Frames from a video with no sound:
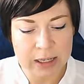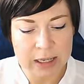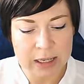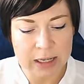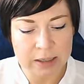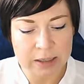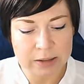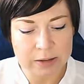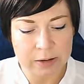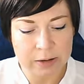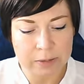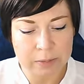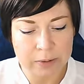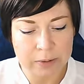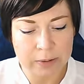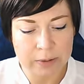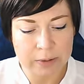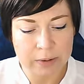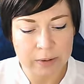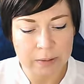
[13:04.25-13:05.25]
kicked up
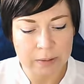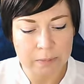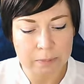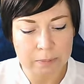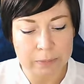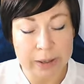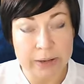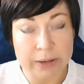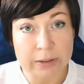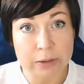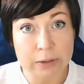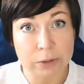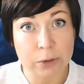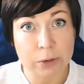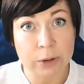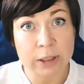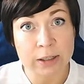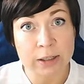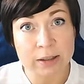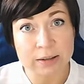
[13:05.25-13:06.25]
by the
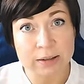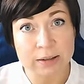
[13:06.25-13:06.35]
lorry.